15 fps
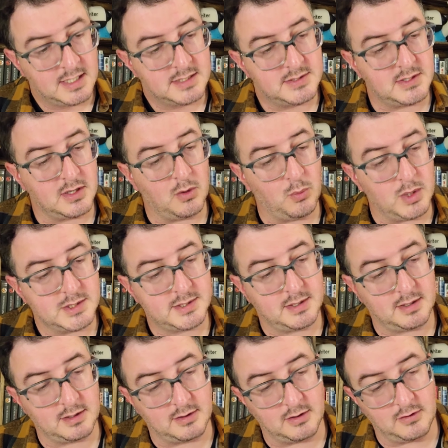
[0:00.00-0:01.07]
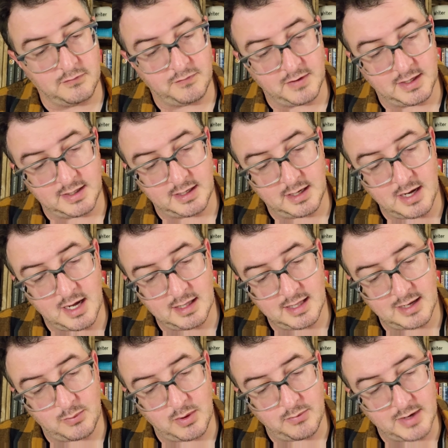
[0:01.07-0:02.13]
Sarah wasn't our girlfriend, not
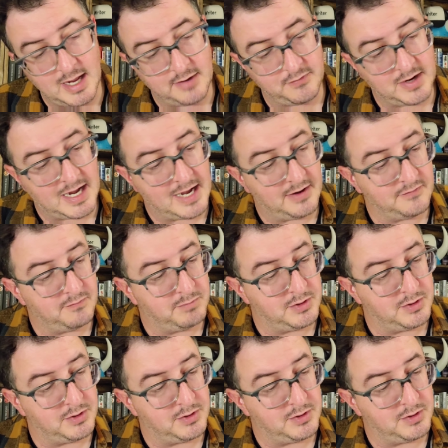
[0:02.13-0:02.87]
like we would ever have